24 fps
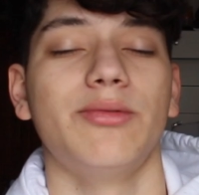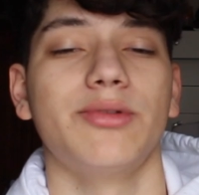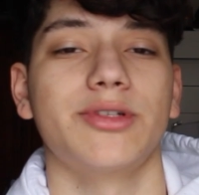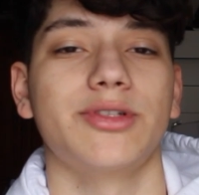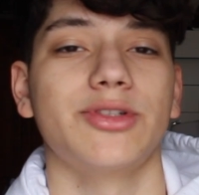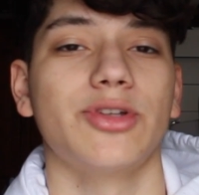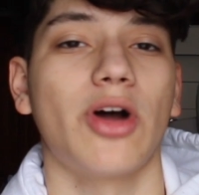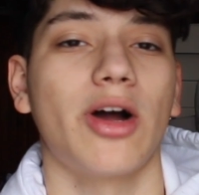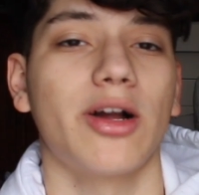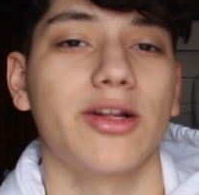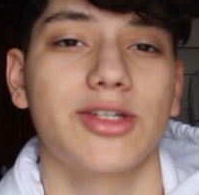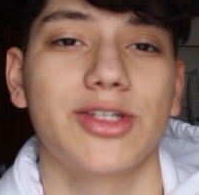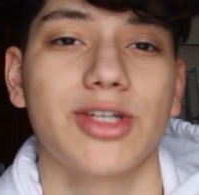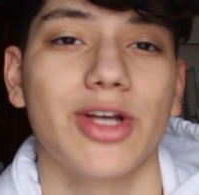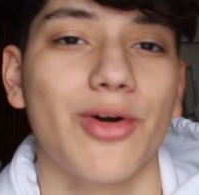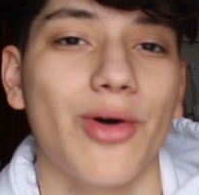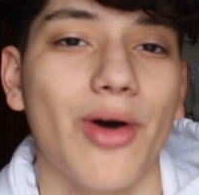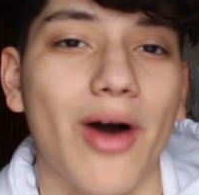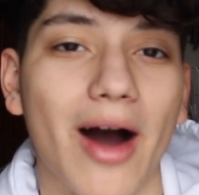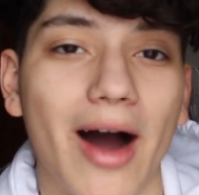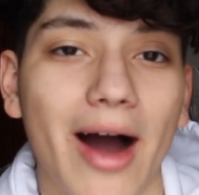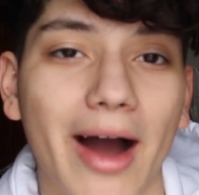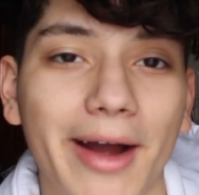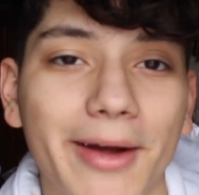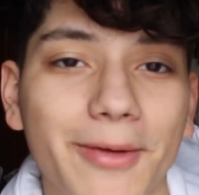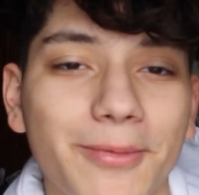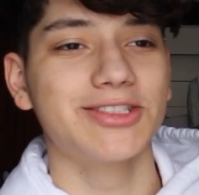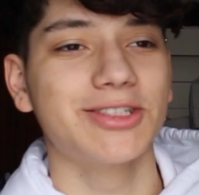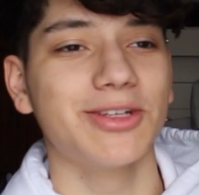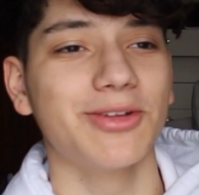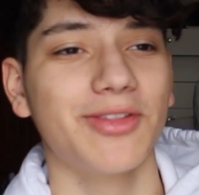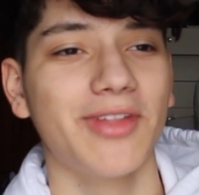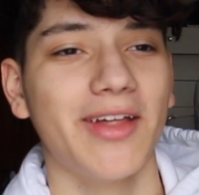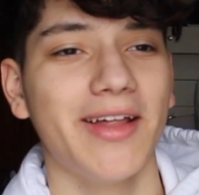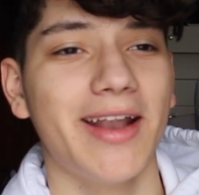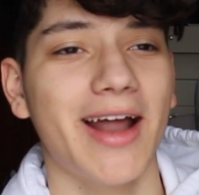was not so high.
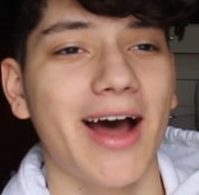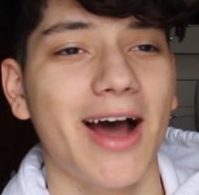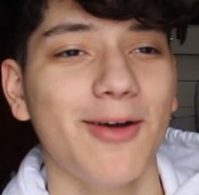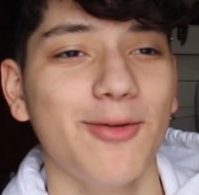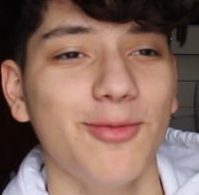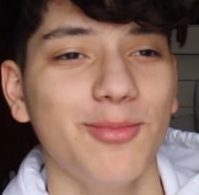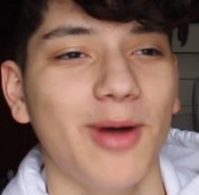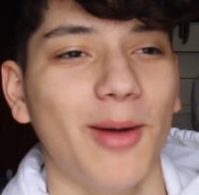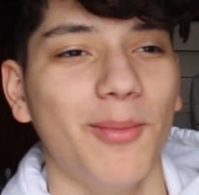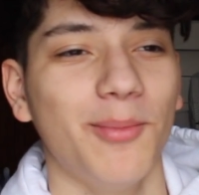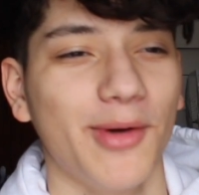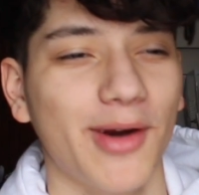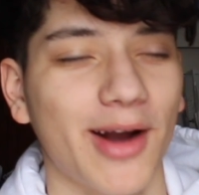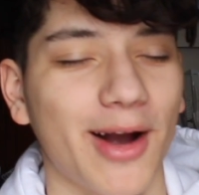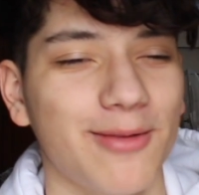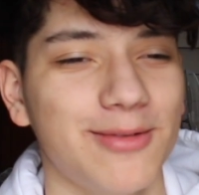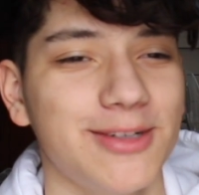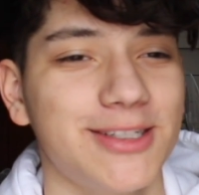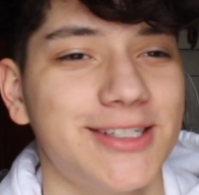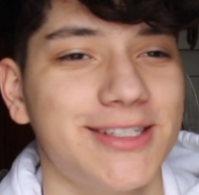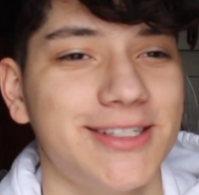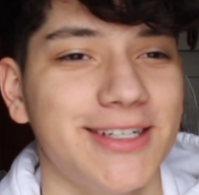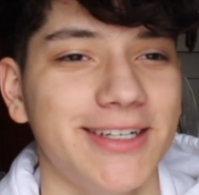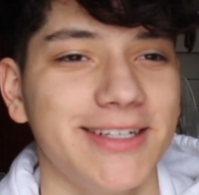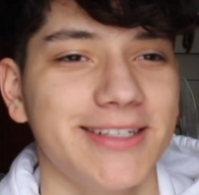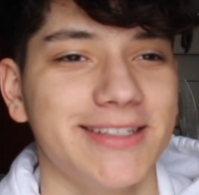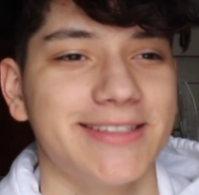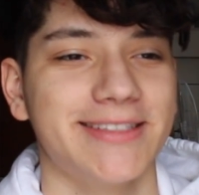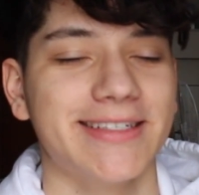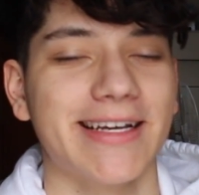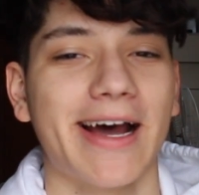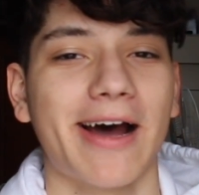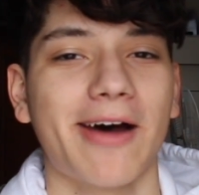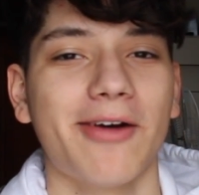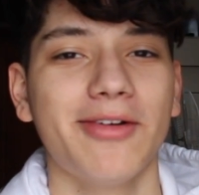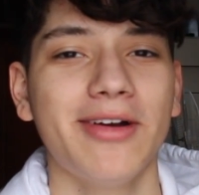So then I remember I was sitting
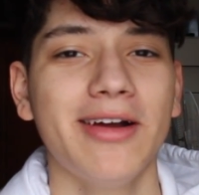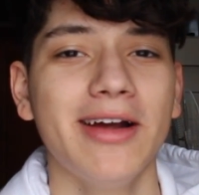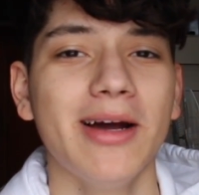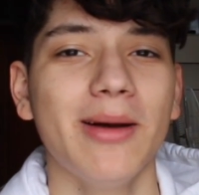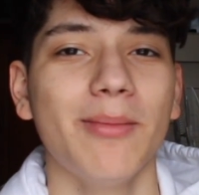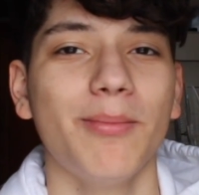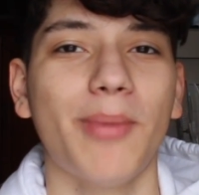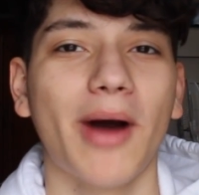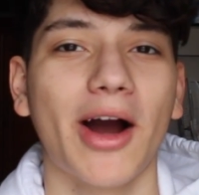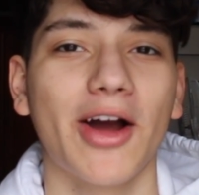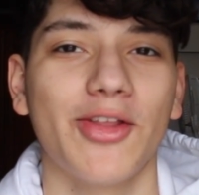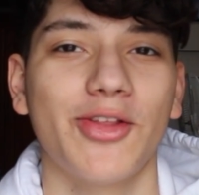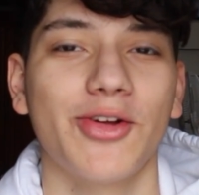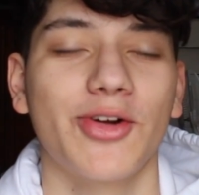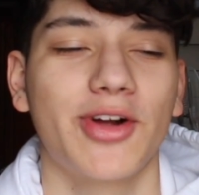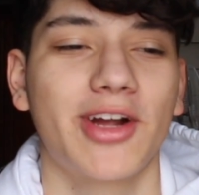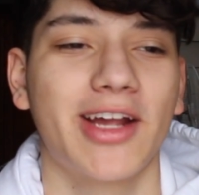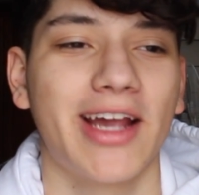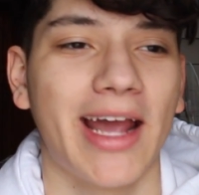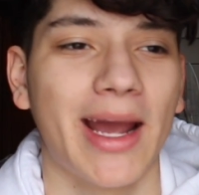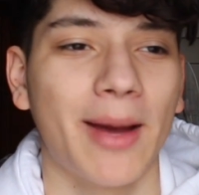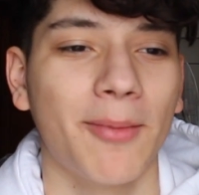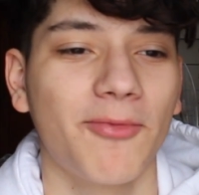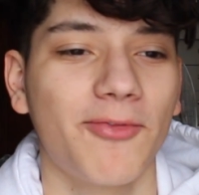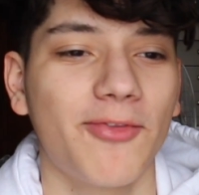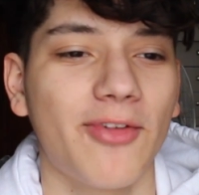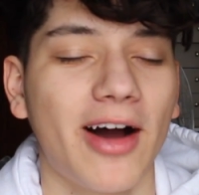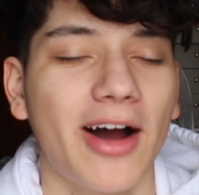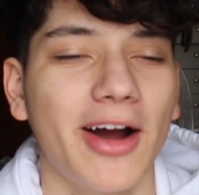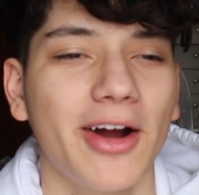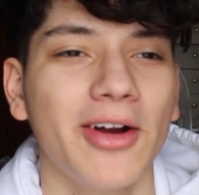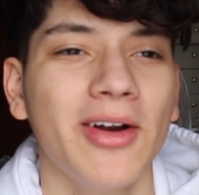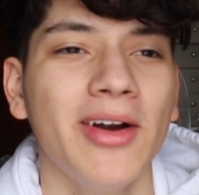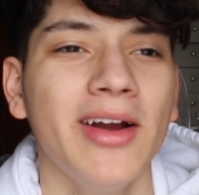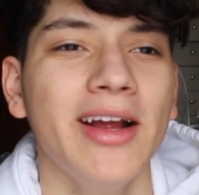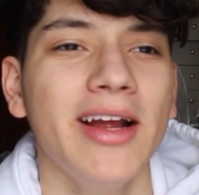down by their
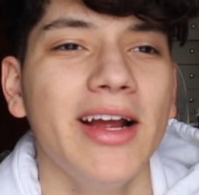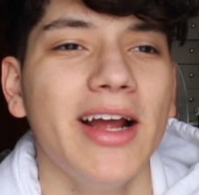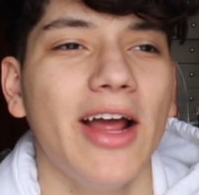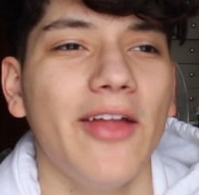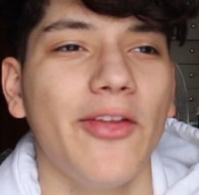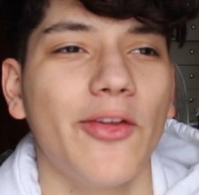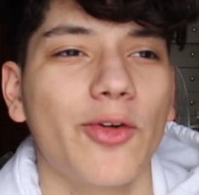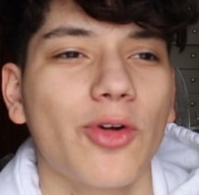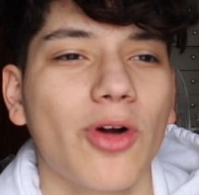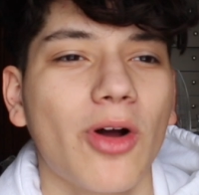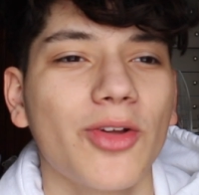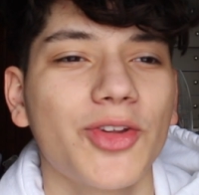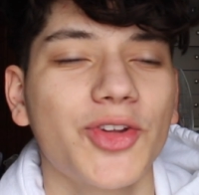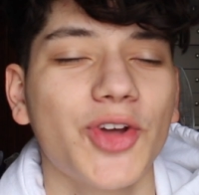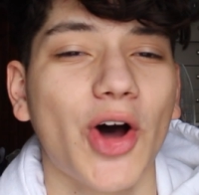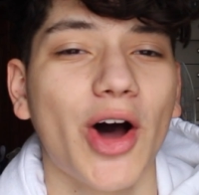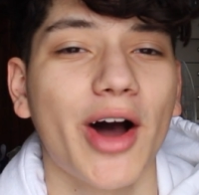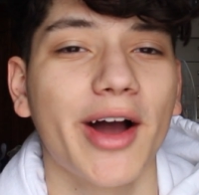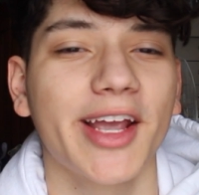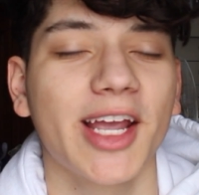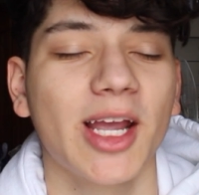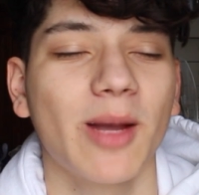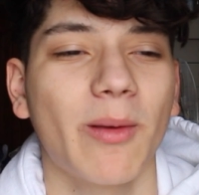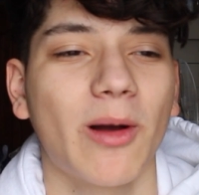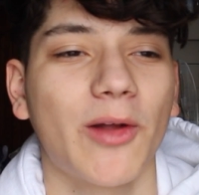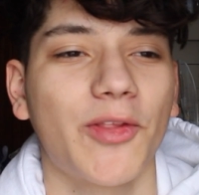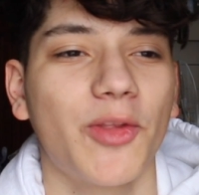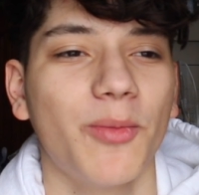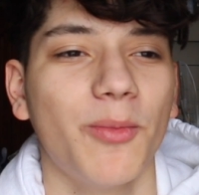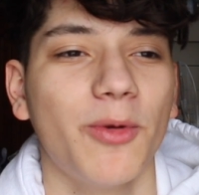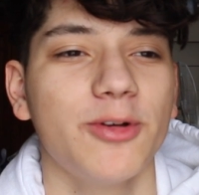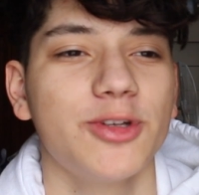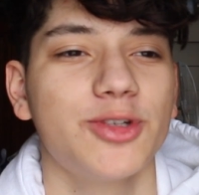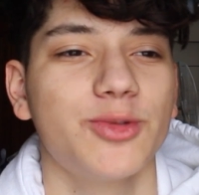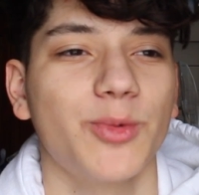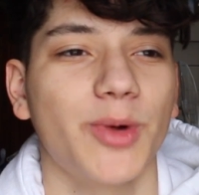campfire, and they're all talking about the
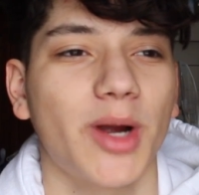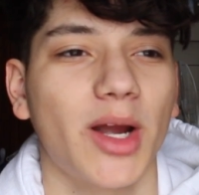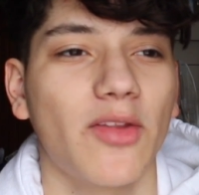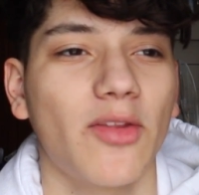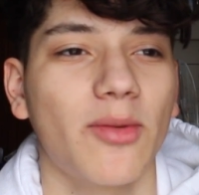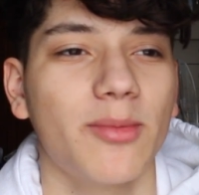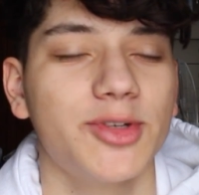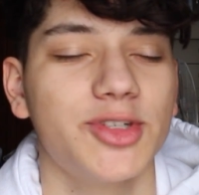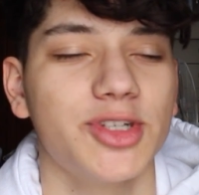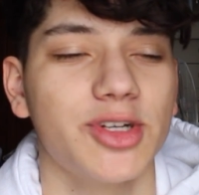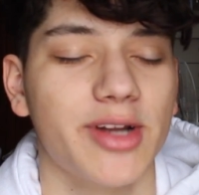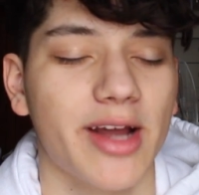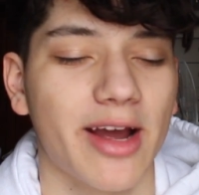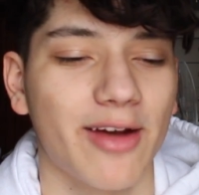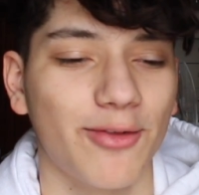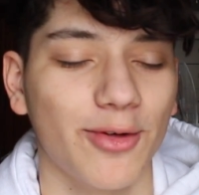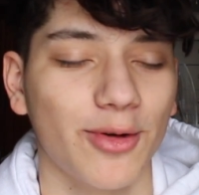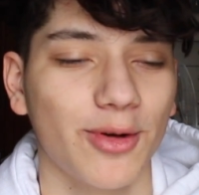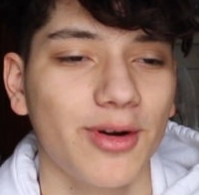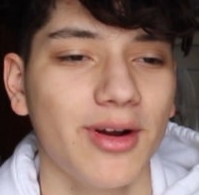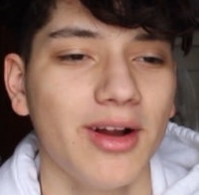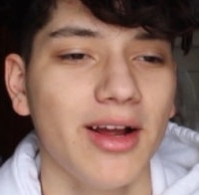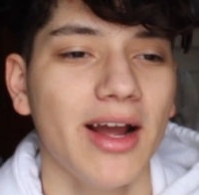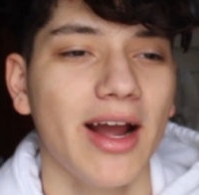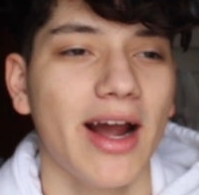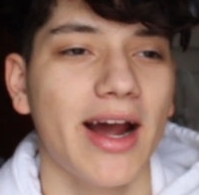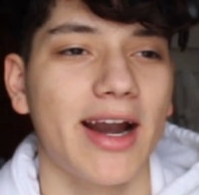most random shit ever,